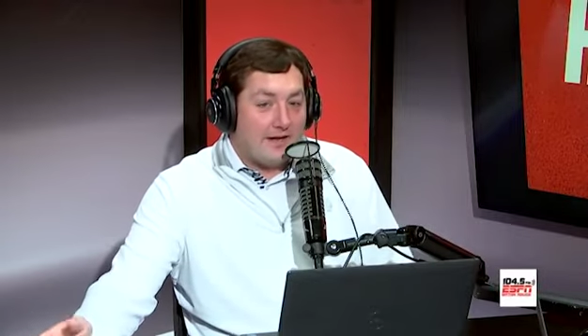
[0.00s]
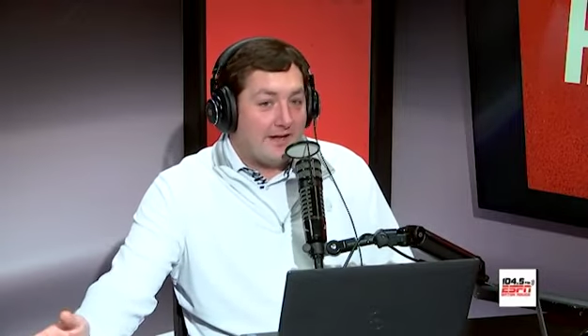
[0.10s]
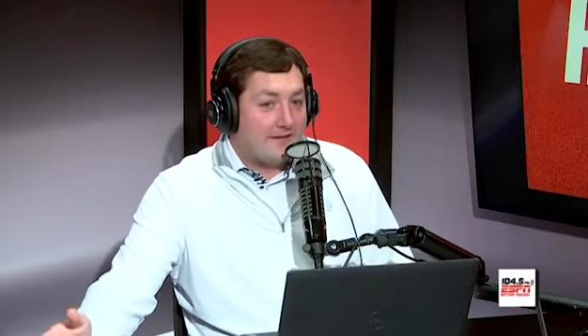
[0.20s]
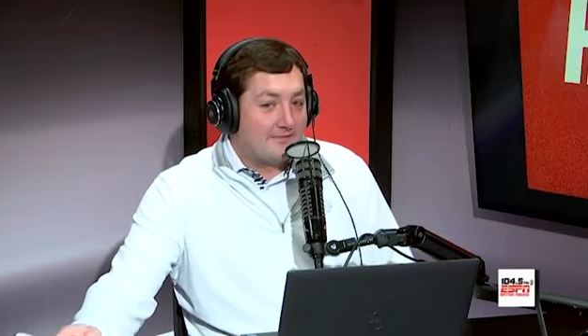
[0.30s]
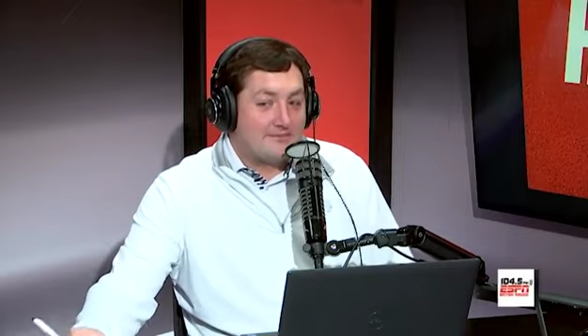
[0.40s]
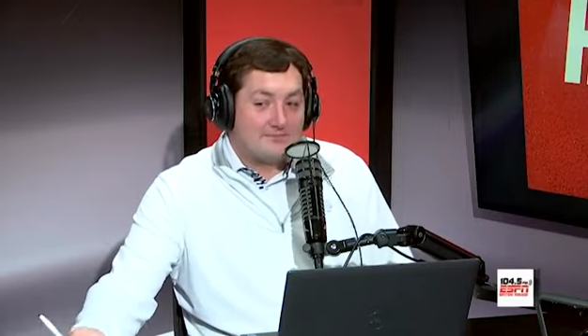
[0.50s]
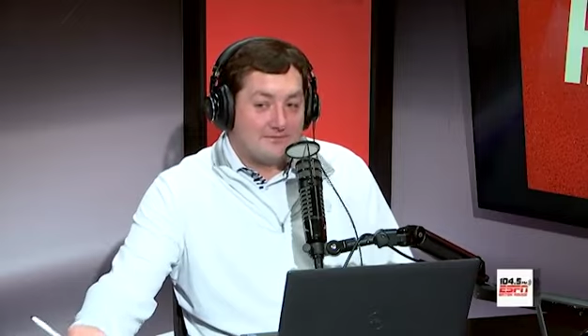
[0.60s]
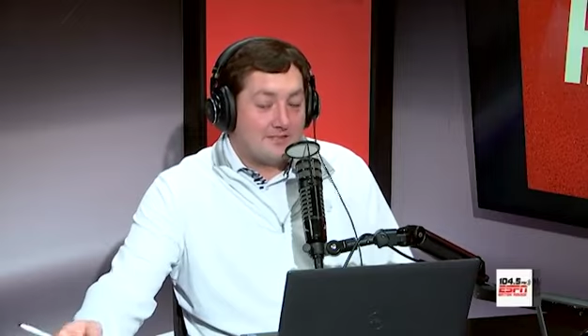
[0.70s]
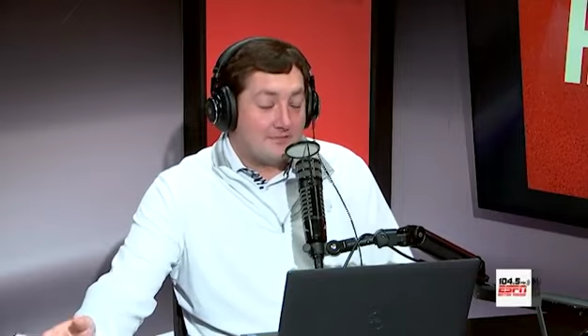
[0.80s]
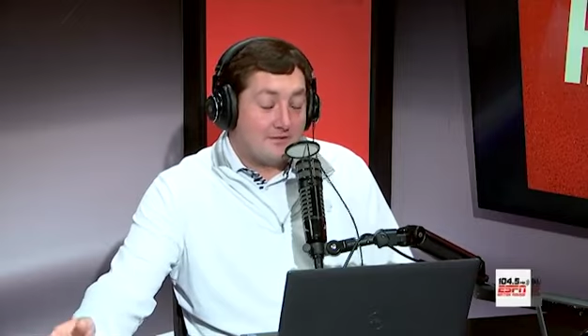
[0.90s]
and
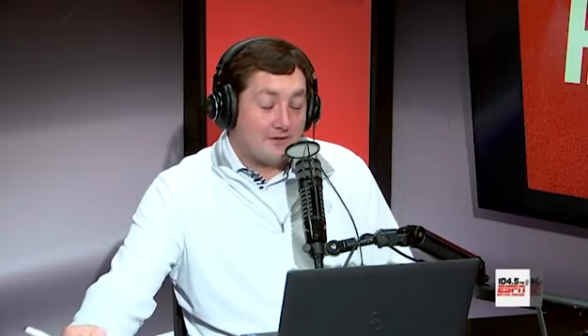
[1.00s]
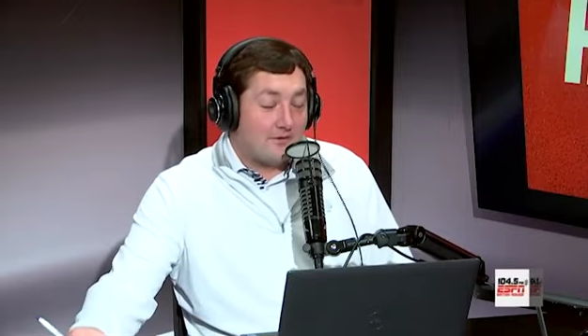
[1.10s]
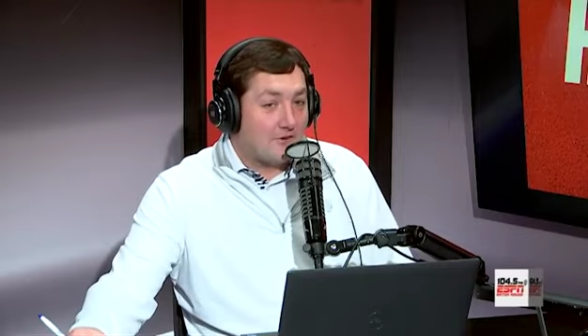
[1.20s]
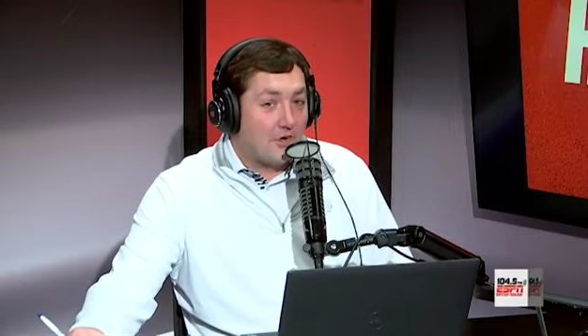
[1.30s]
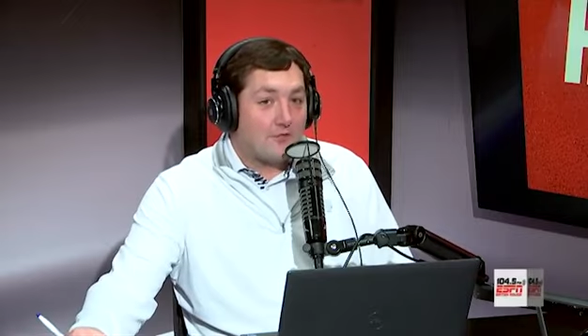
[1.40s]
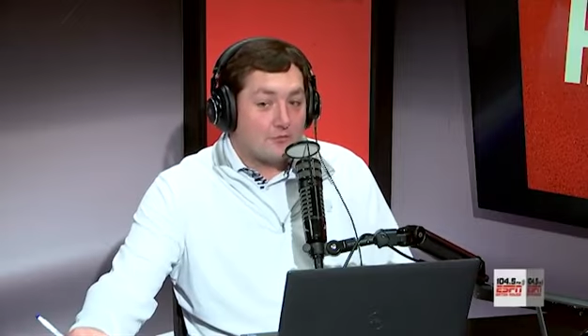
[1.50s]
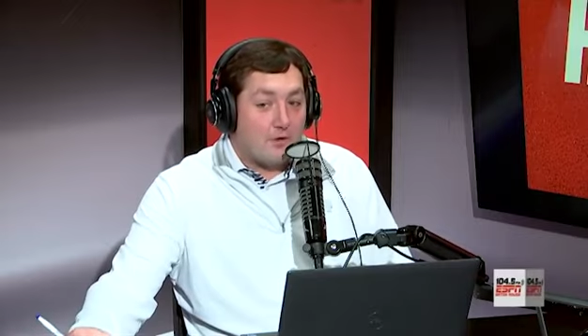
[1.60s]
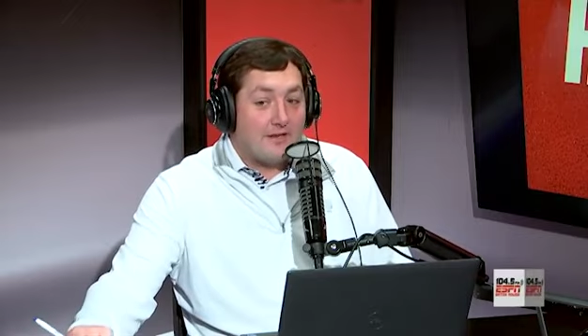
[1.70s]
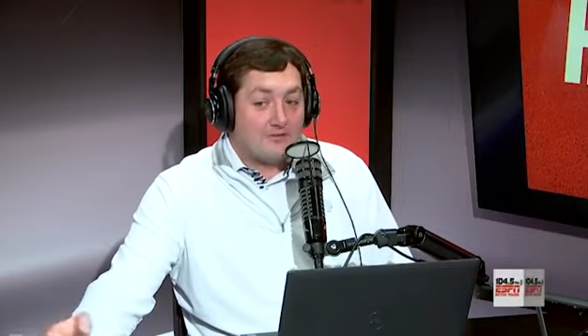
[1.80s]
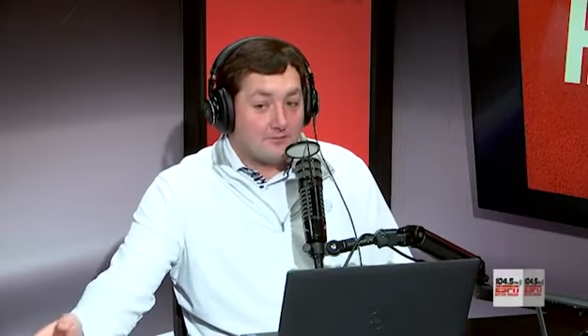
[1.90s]
he turned it over
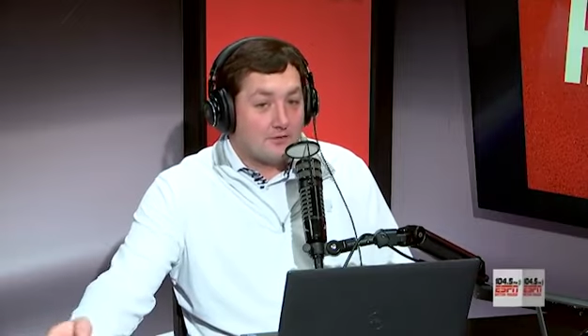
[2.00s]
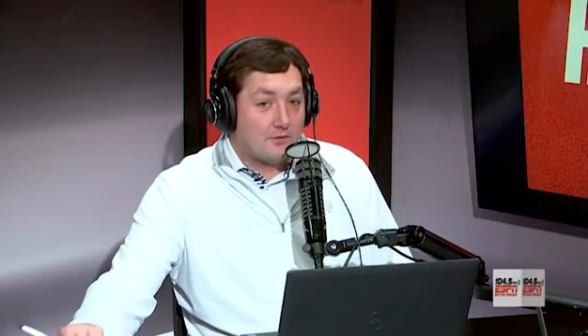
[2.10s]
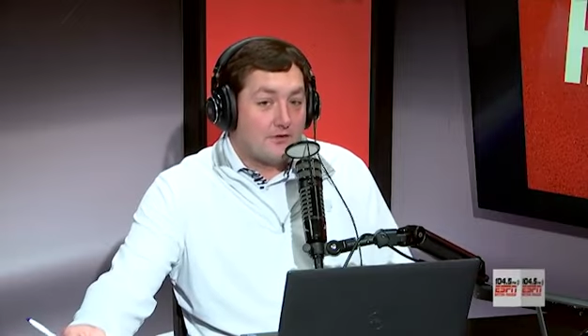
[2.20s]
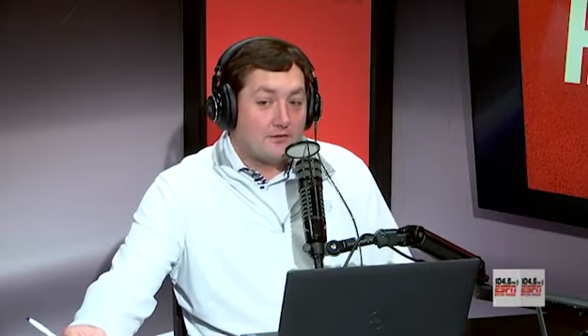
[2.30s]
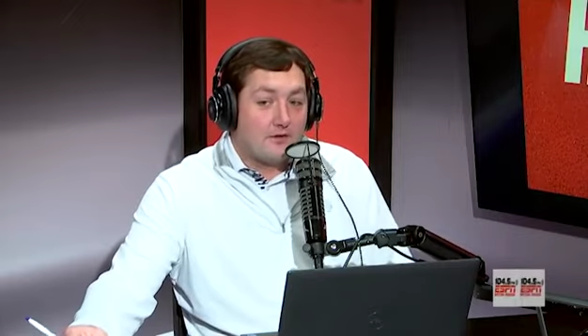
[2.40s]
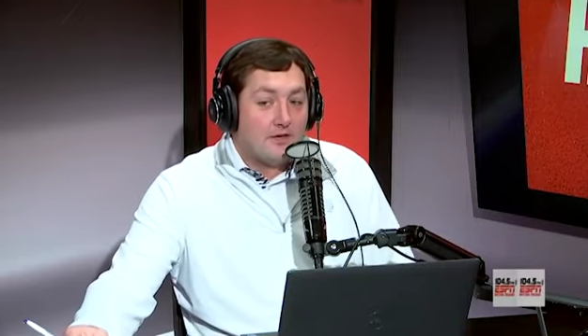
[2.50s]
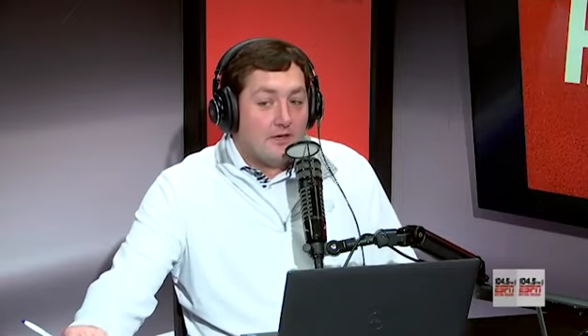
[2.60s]
twice, including the